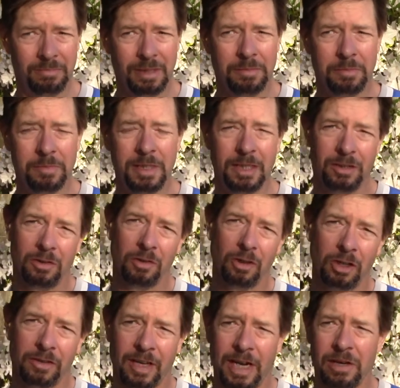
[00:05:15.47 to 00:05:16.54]
maybe me and you
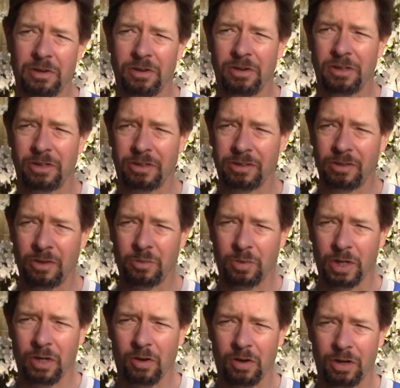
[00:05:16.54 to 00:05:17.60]
look down on or don't
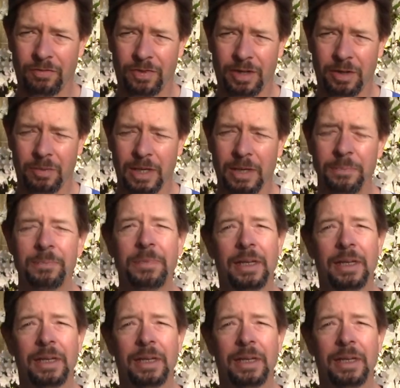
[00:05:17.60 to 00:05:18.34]
regard very well,